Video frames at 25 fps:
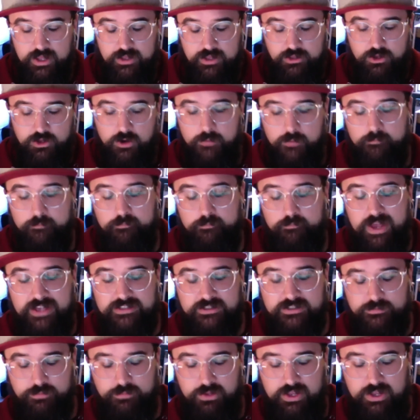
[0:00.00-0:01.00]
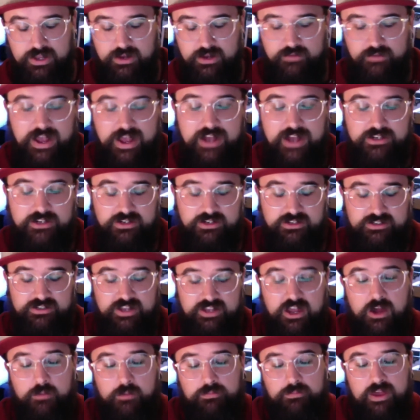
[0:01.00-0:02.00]
Your best plan of action is to
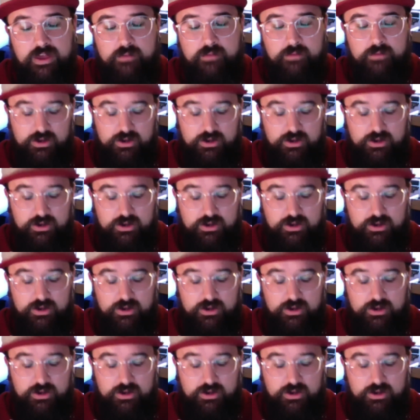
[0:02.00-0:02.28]
help them